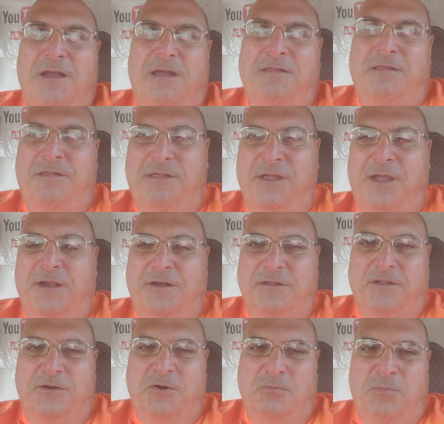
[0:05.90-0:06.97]
and think a
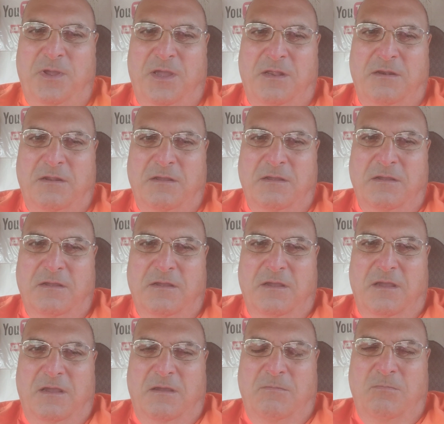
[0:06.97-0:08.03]
little bit,
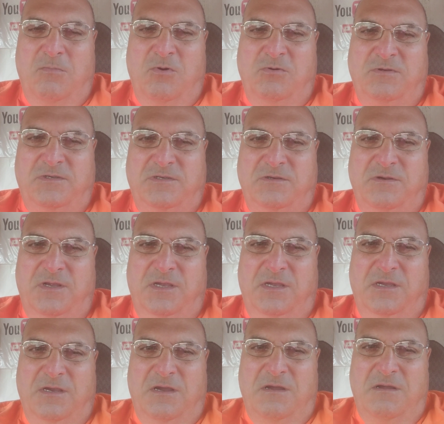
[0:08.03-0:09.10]
and
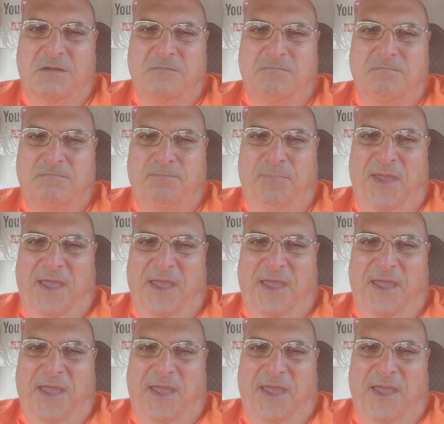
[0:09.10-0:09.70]
mostly um,